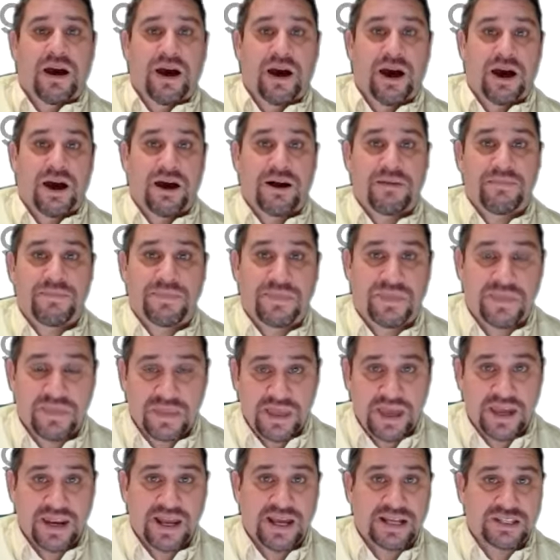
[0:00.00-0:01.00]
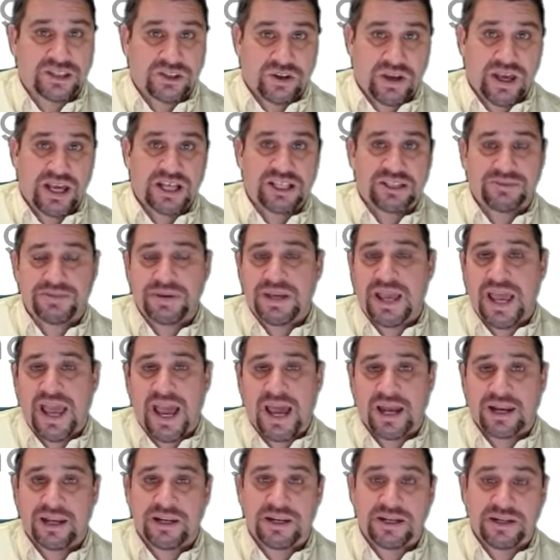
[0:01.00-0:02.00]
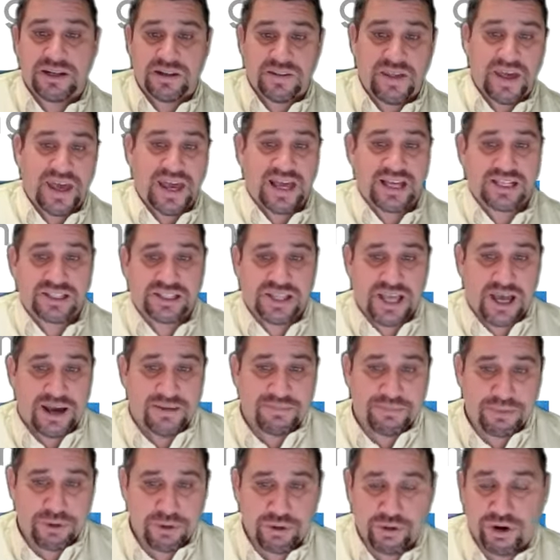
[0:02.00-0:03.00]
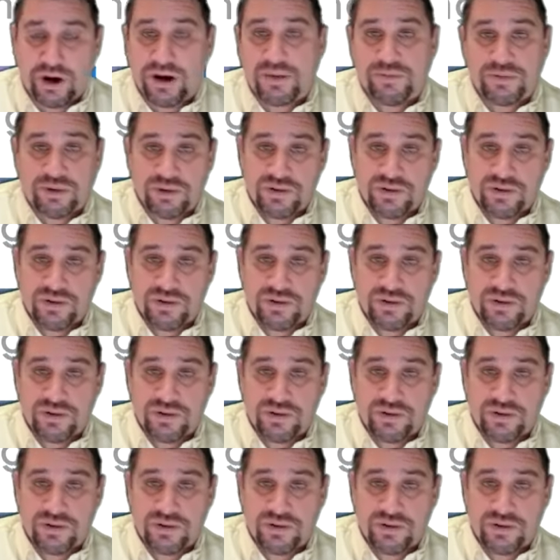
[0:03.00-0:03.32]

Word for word: um, that also has to be added into the HazCom program.